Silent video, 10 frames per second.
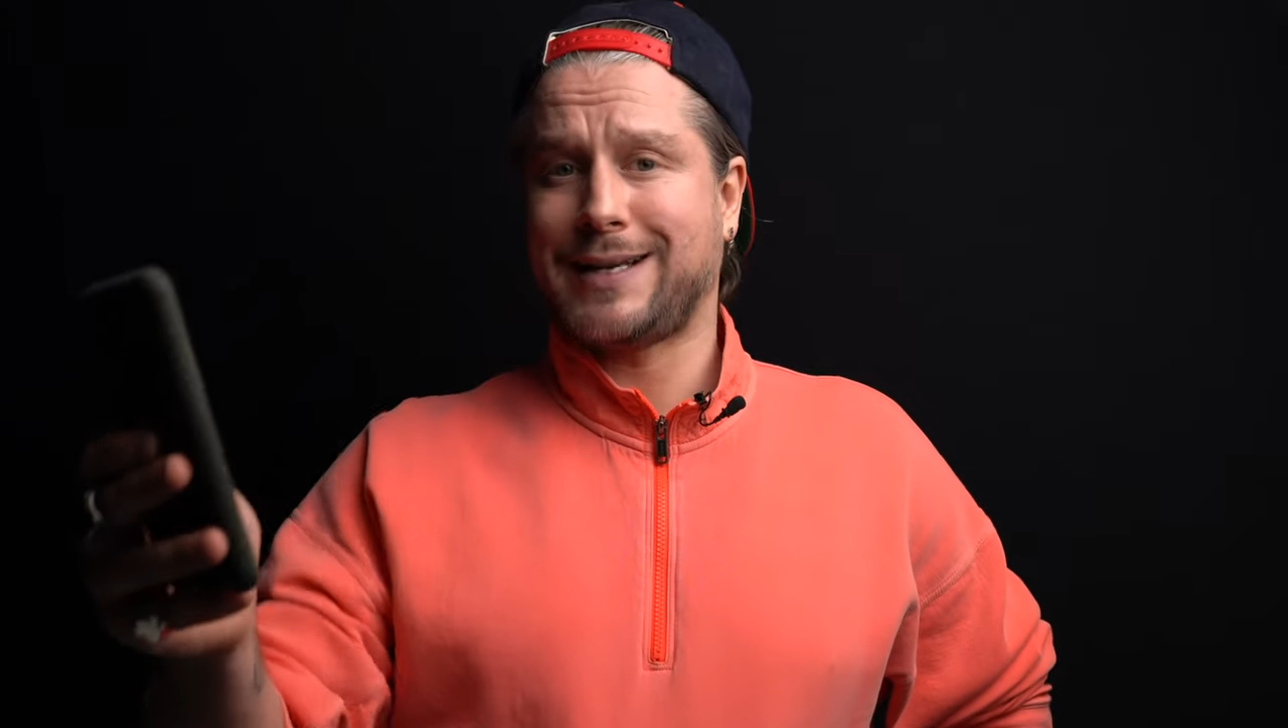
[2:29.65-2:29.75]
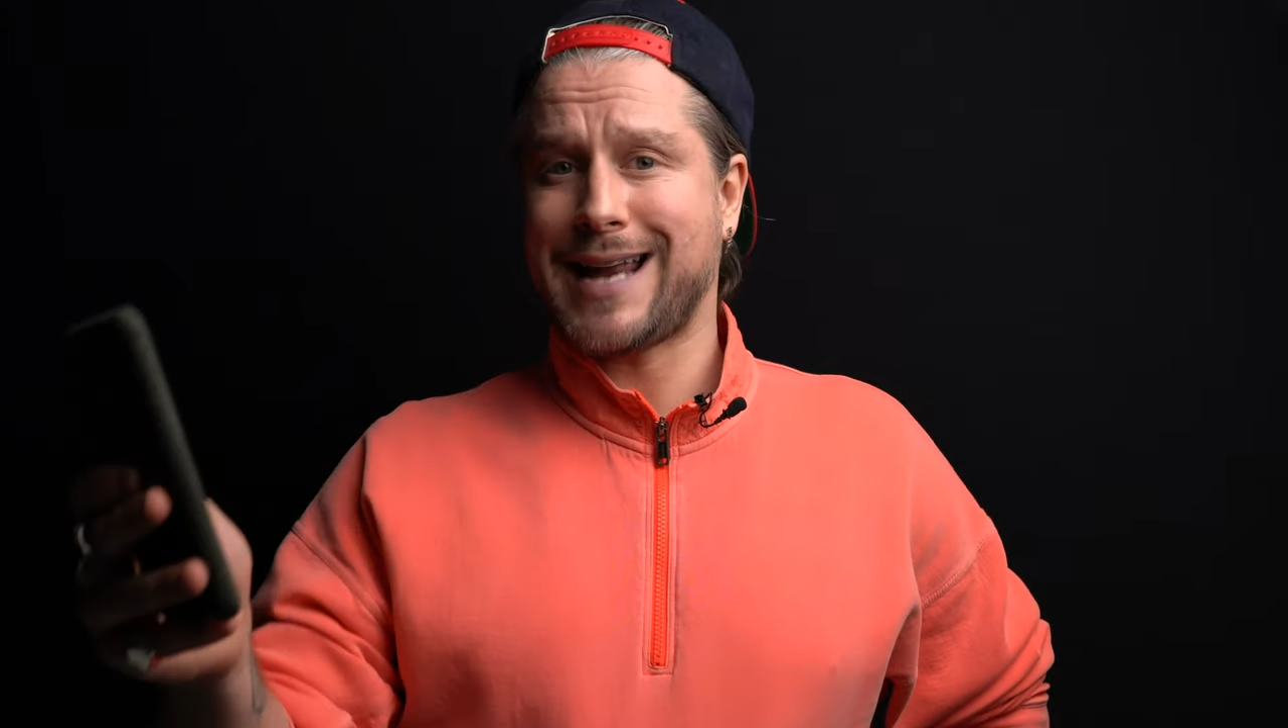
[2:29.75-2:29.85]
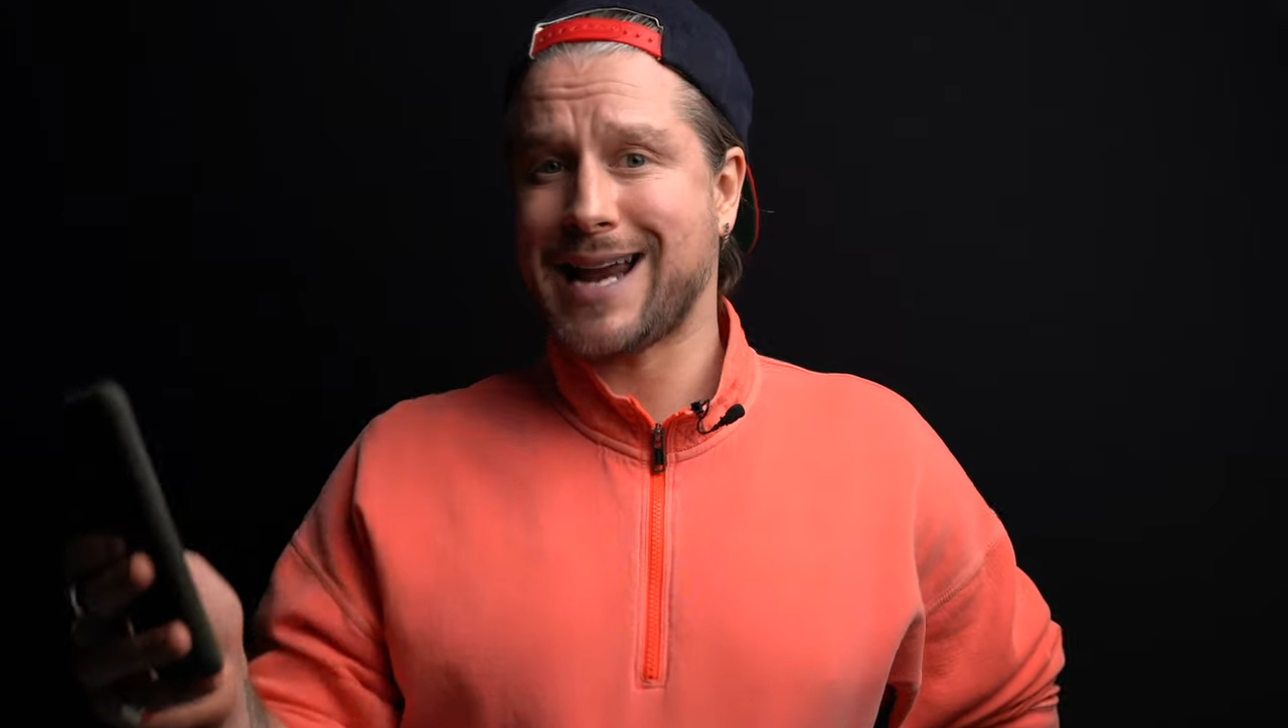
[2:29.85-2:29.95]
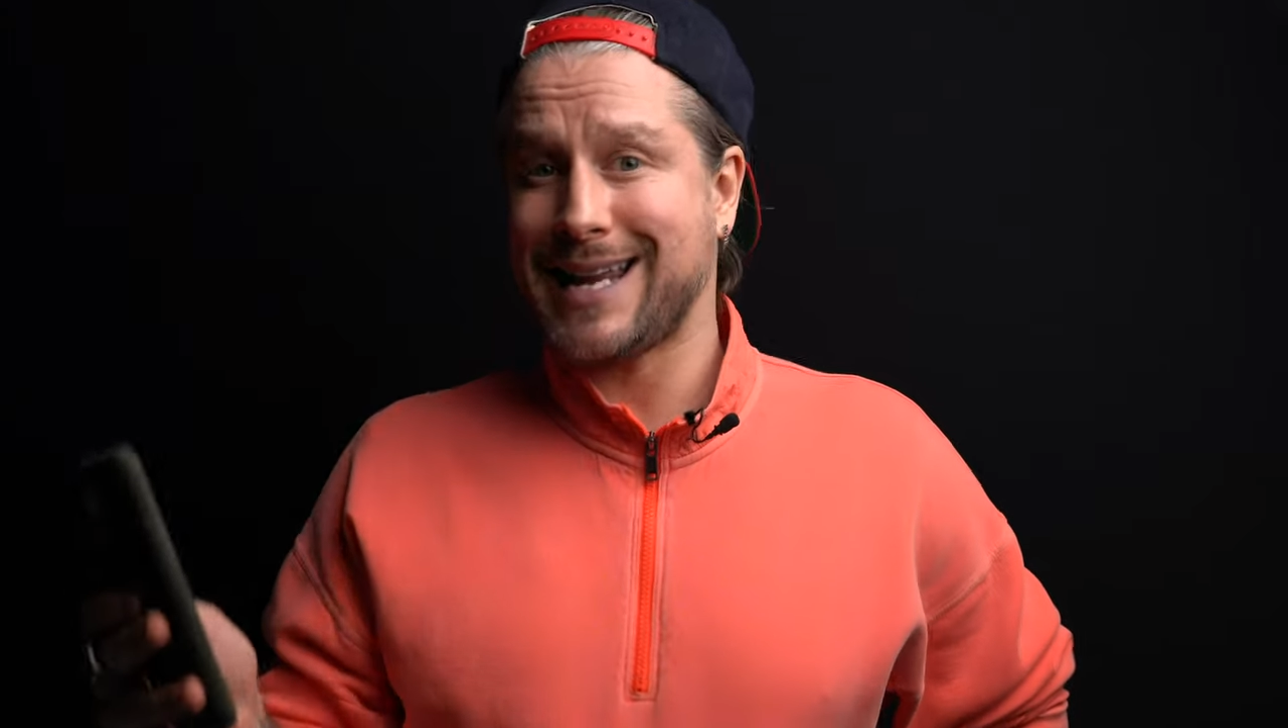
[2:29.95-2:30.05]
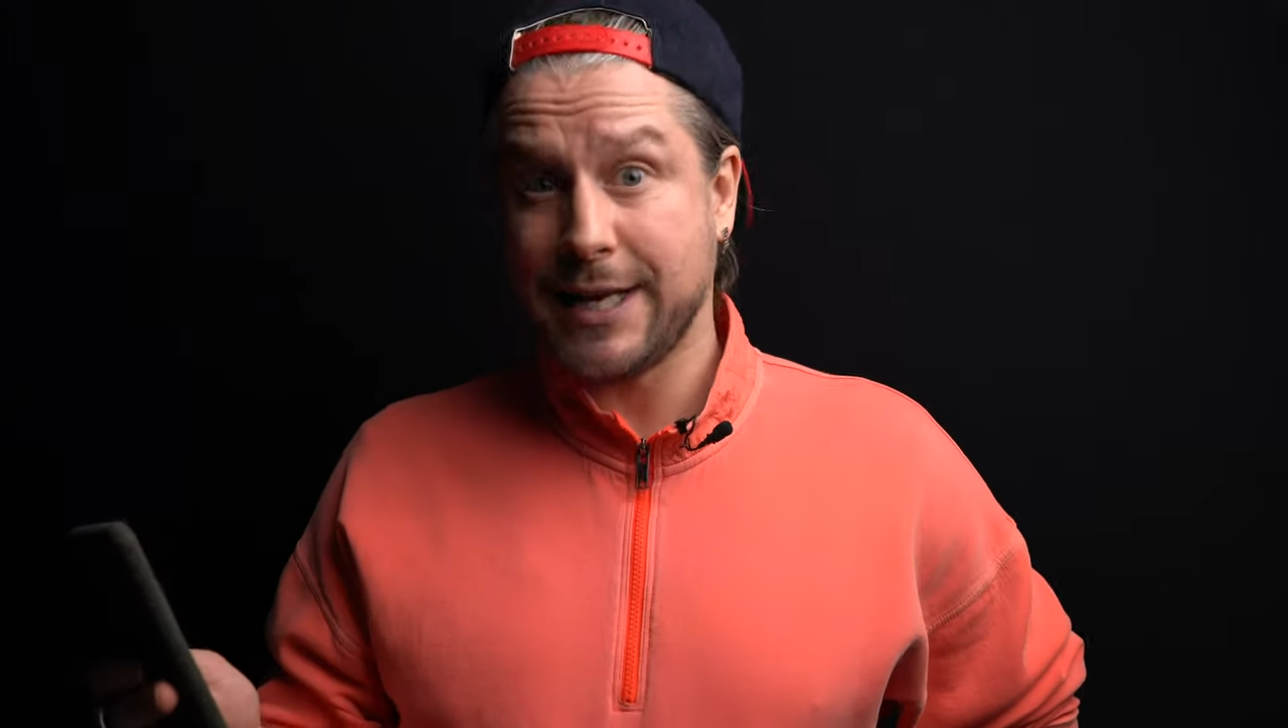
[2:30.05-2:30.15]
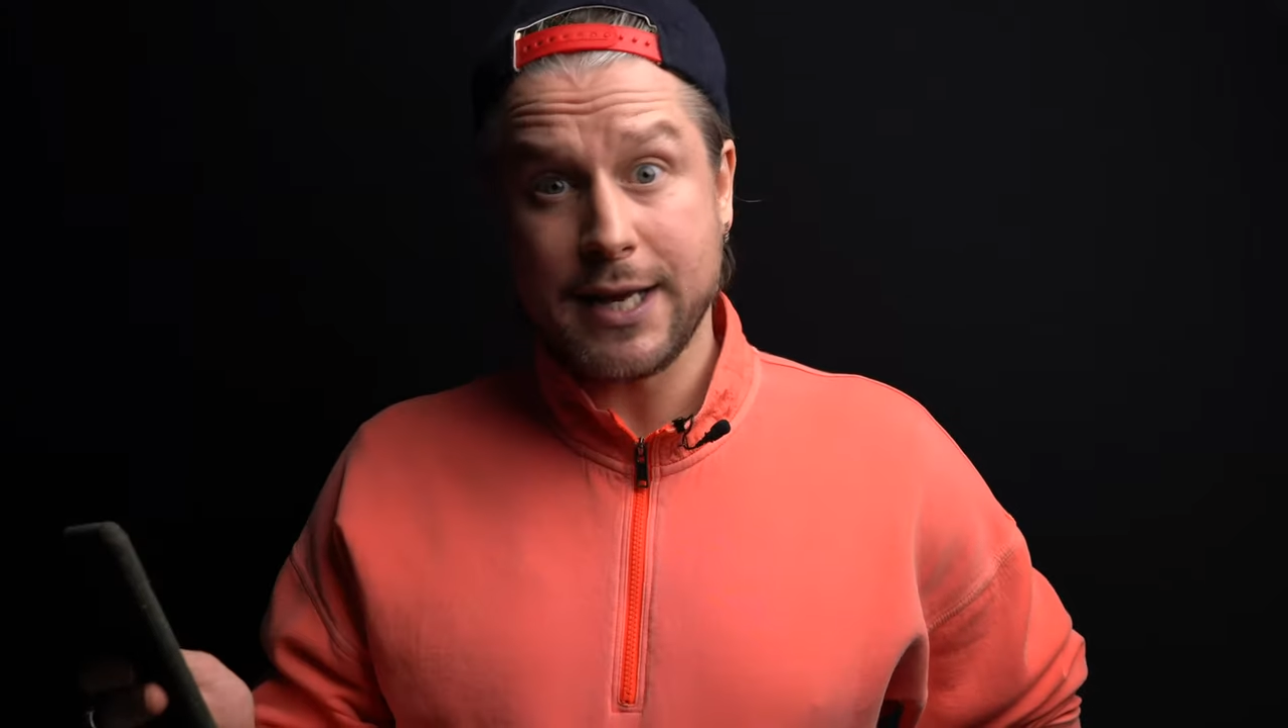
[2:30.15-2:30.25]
Danny